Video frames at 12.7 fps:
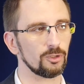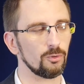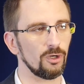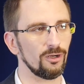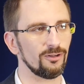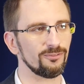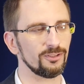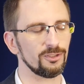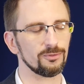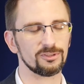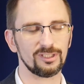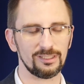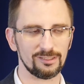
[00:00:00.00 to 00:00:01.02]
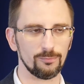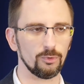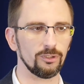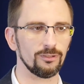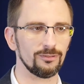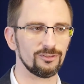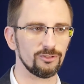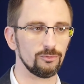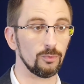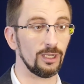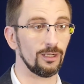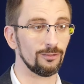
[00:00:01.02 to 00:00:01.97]
Quite often you'll see someone
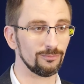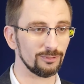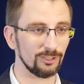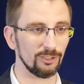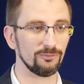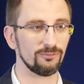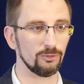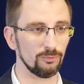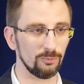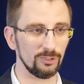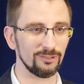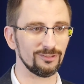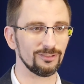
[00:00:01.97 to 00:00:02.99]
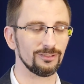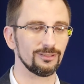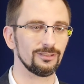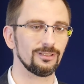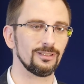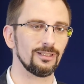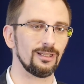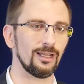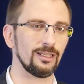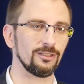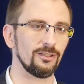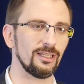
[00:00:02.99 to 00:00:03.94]
do well, go forward,
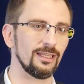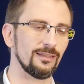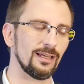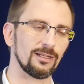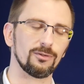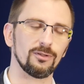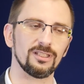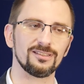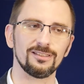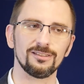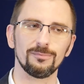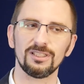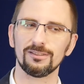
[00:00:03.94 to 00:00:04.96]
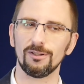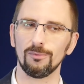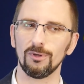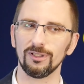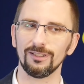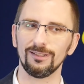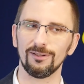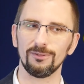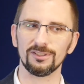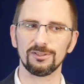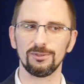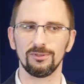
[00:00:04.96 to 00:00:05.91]
and you hear that criticism, it's not what you know,
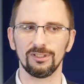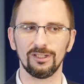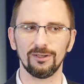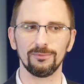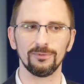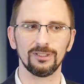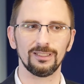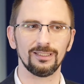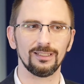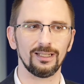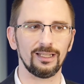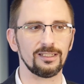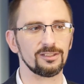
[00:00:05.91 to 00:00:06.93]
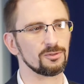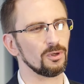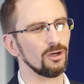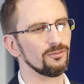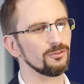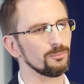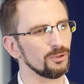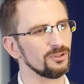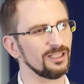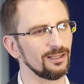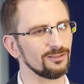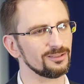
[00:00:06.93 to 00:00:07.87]
it's who you know. And it's quite often
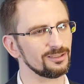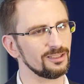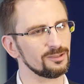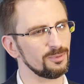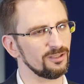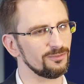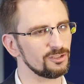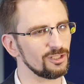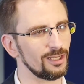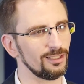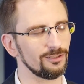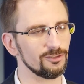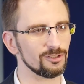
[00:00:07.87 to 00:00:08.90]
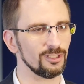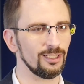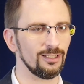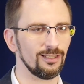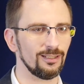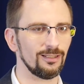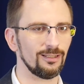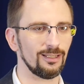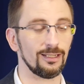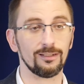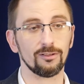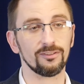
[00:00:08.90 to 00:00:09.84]
put down as a bit of a challenge.
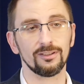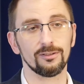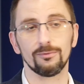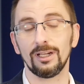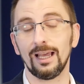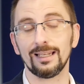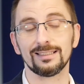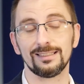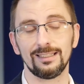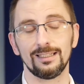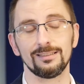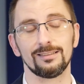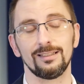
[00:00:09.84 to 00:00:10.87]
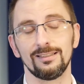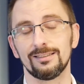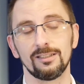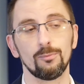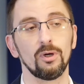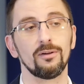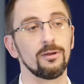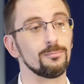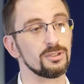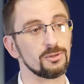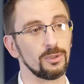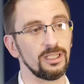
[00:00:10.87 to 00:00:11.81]
And I think the reality is somewhere
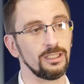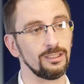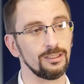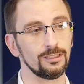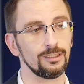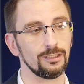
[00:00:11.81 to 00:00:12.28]
in between.